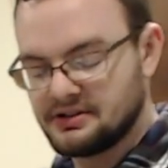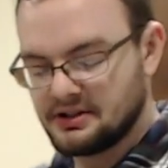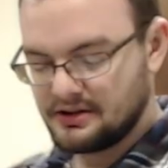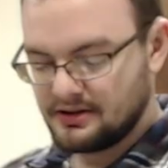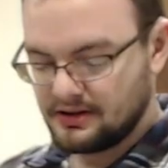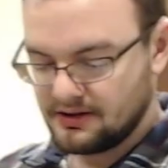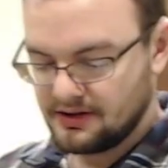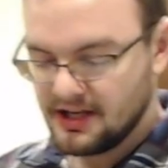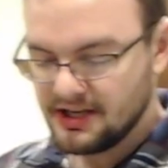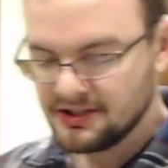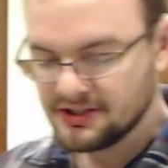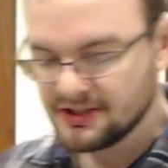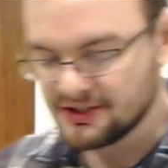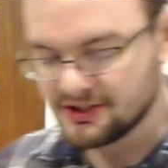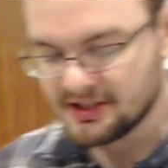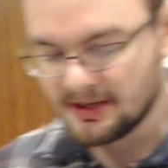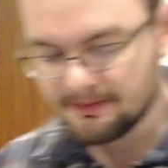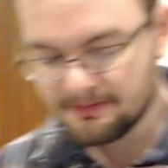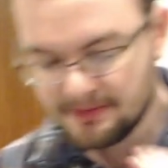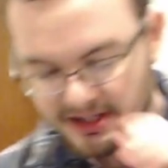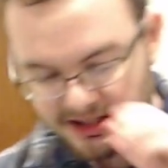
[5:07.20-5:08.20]
And this is
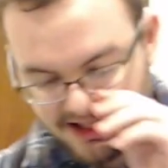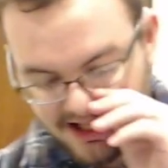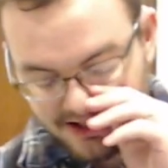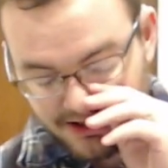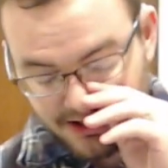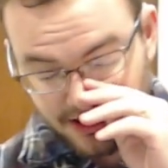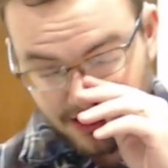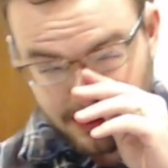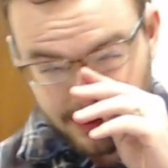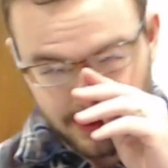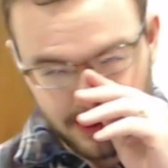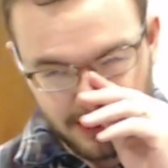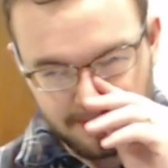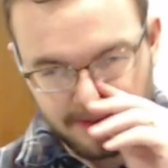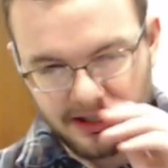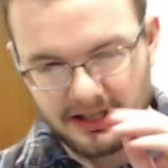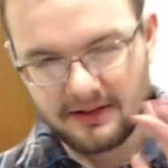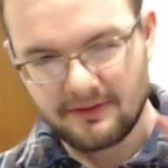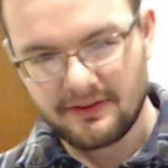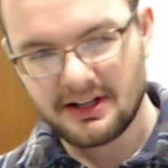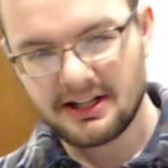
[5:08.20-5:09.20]
something that's a little bit
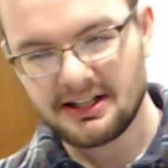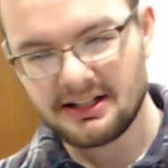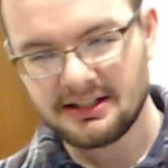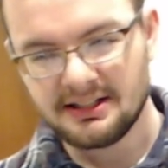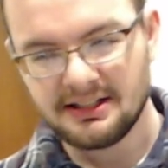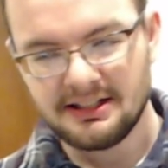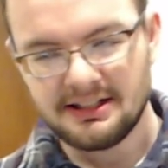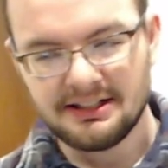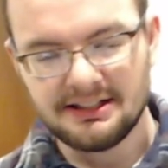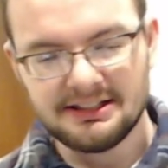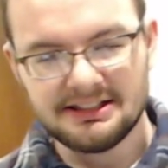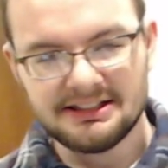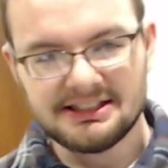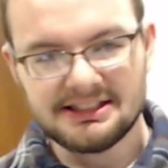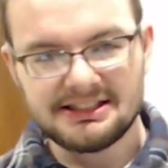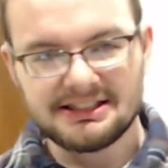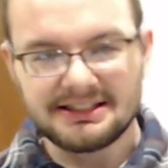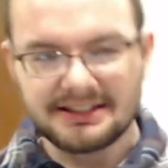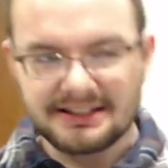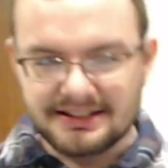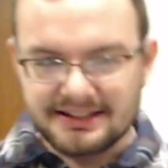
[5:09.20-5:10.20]
of a
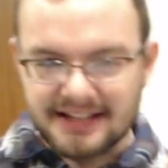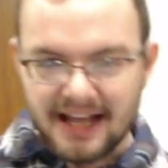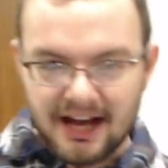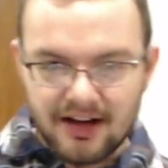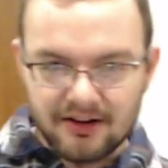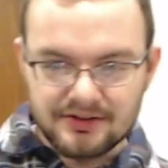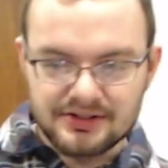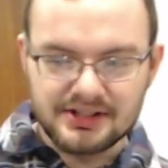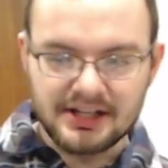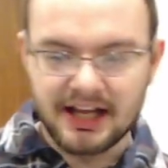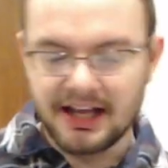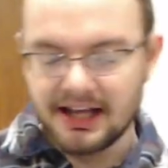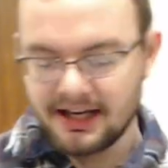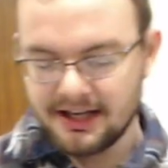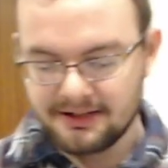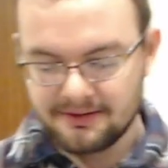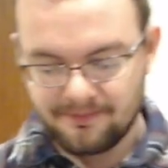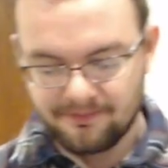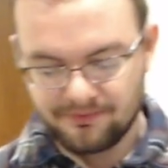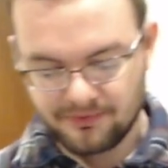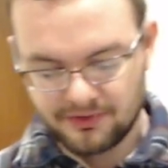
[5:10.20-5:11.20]
downside
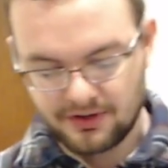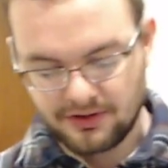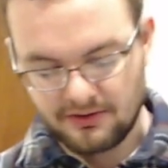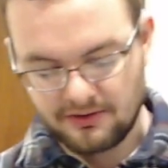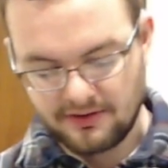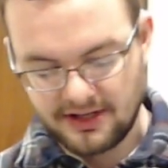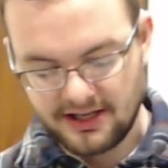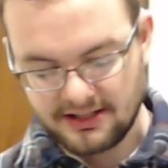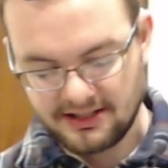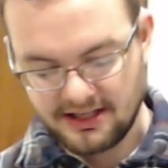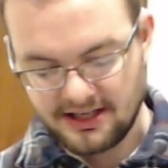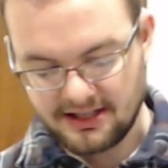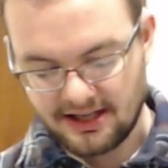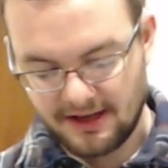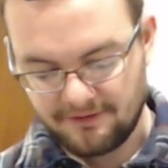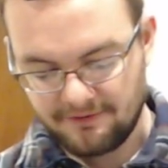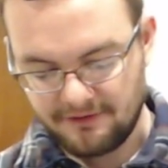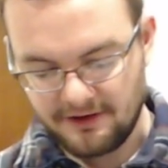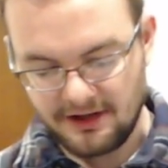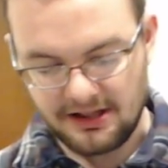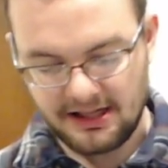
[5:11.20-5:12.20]
to this, is I
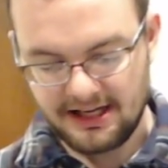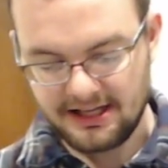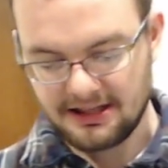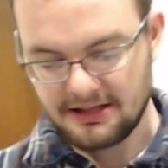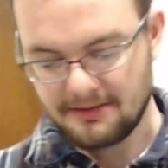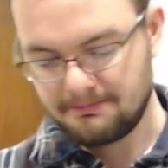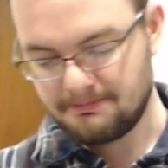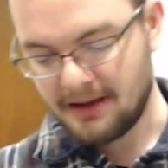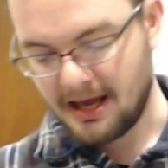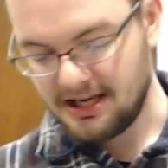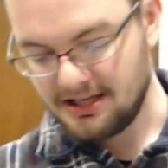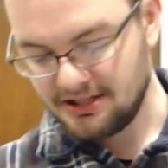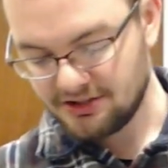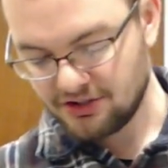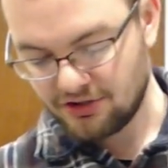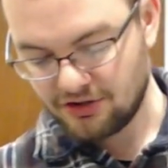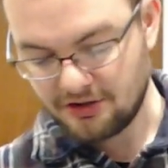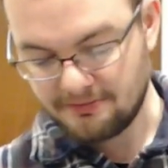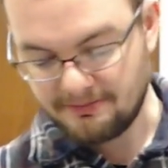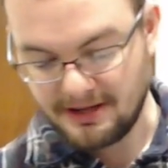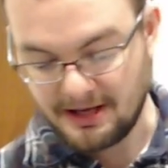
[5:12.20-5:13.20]
feel like the base
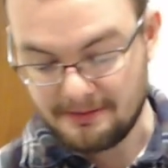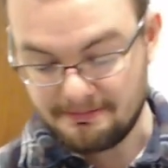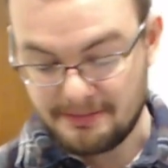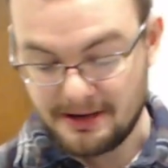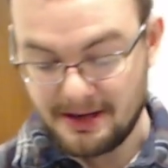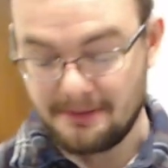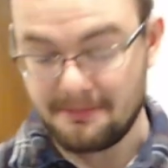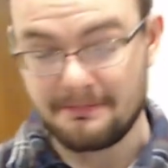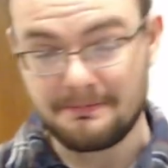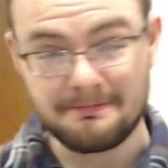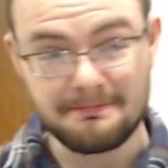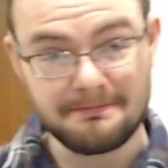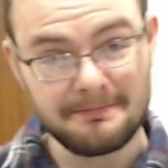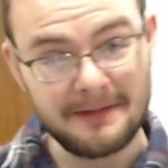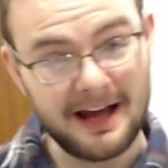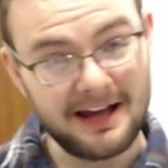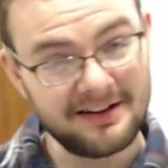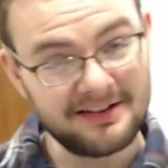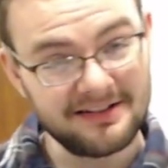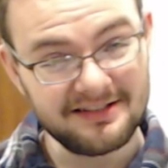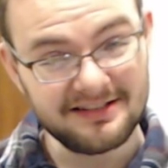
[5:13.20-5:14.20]
could be a bit
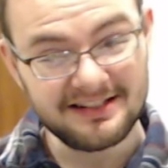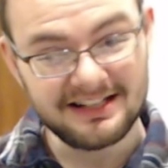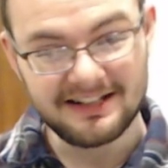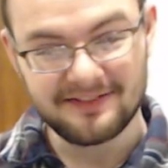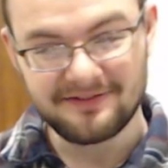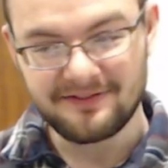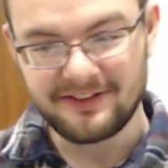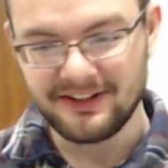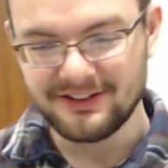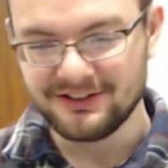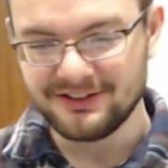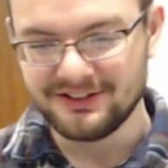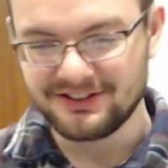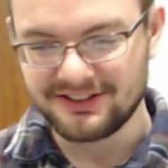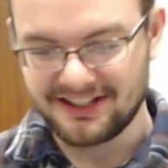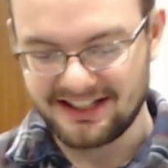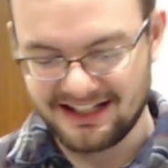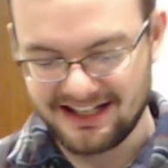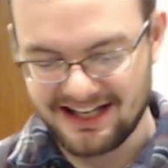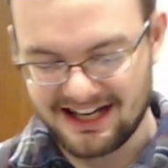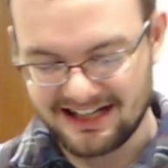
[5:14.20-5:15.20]
better. It feels
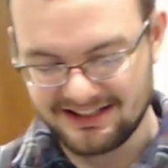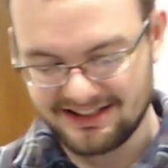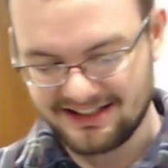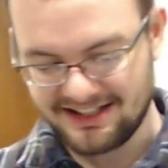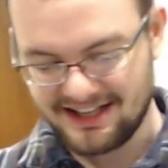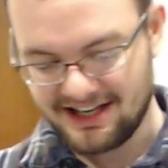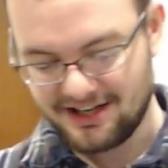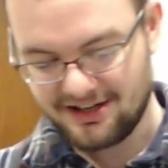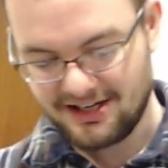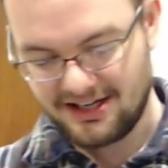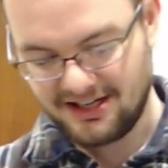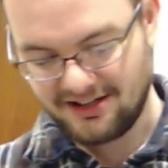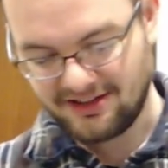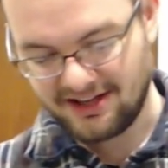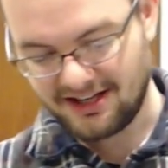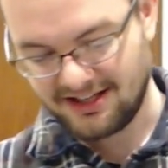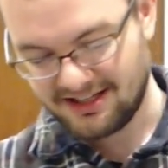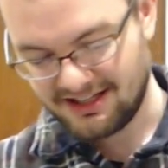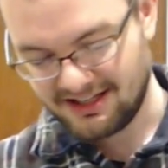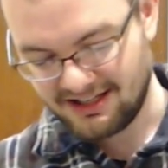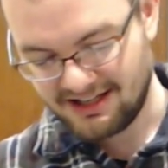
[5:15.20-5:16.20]
like kind of scary
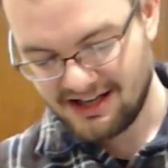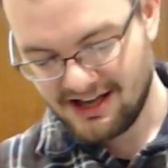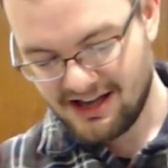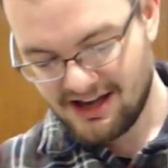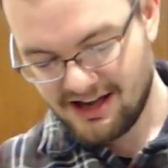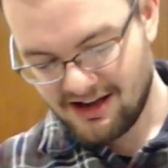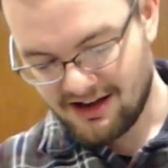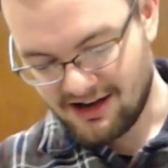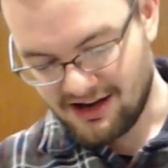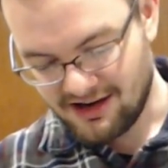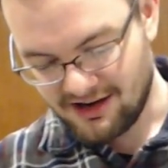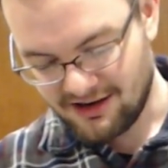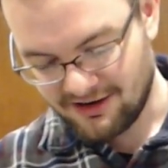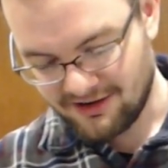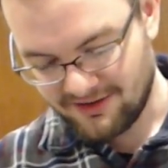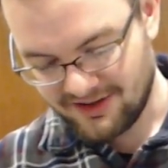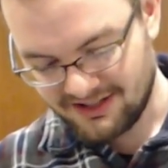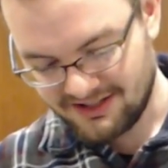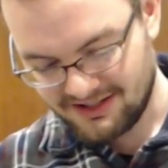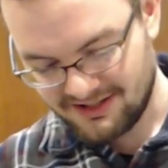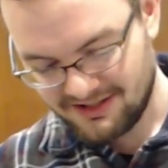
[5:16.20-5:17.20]
thinking, oh,
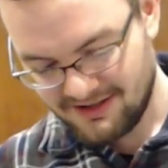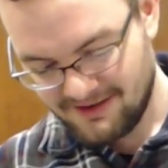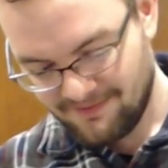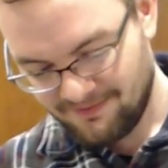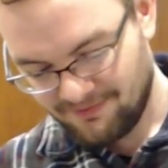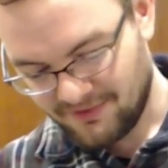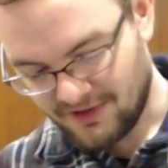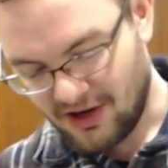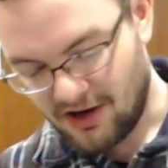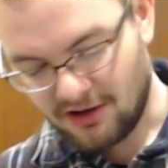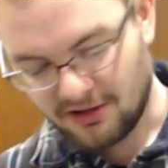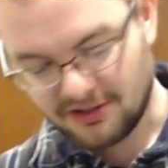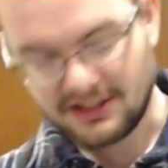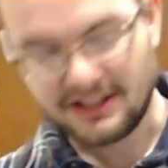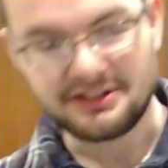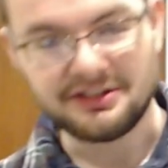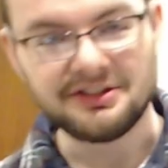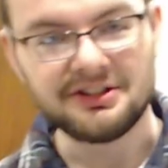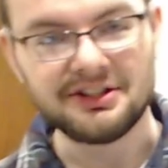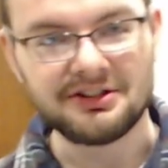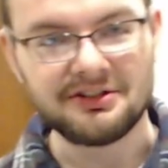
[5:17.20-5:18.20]
this all it does,
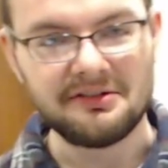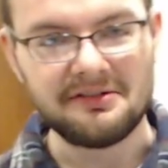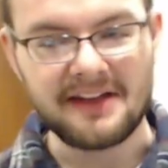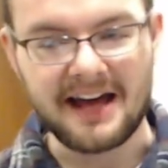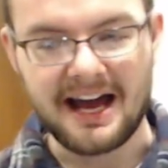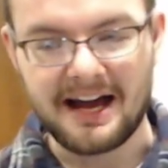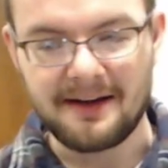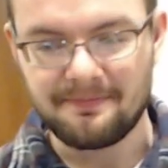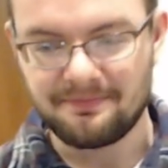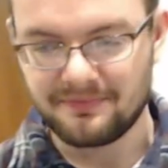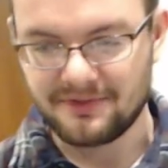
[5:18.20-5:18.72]
you just do that.